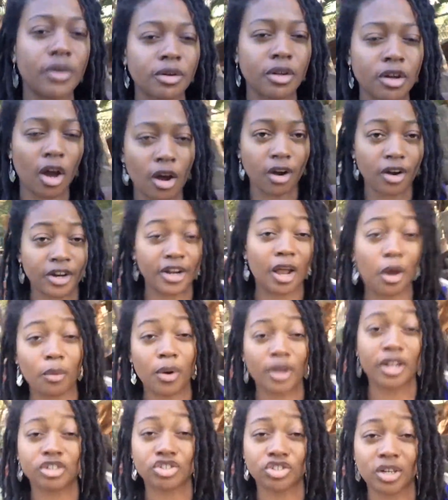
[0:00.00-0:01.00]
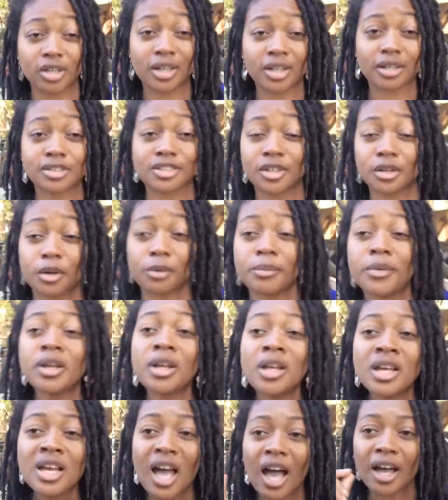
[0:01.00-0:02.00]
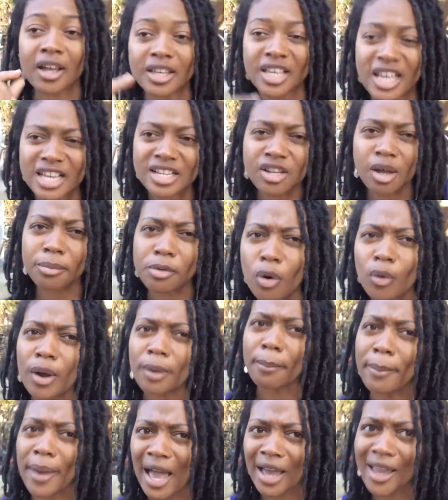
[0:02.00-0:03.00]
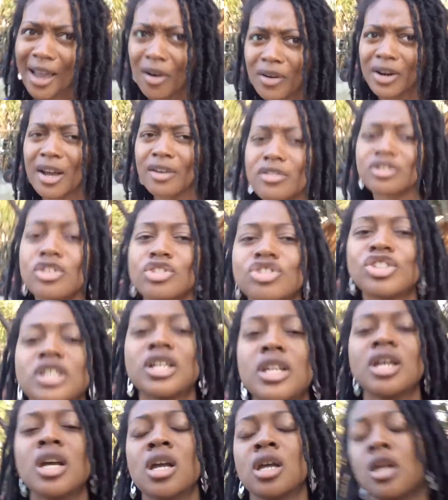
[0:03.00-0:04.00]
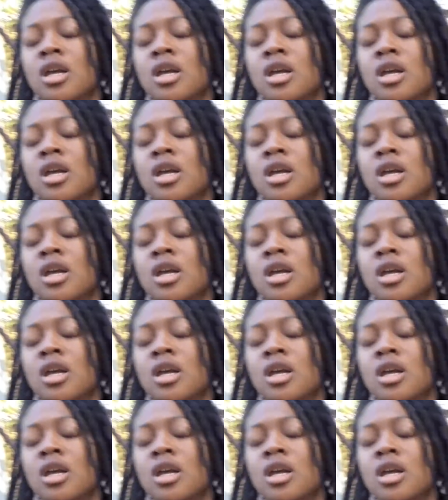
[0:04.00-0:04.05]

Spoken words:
a car and I want a truck, so I end up going back out after she,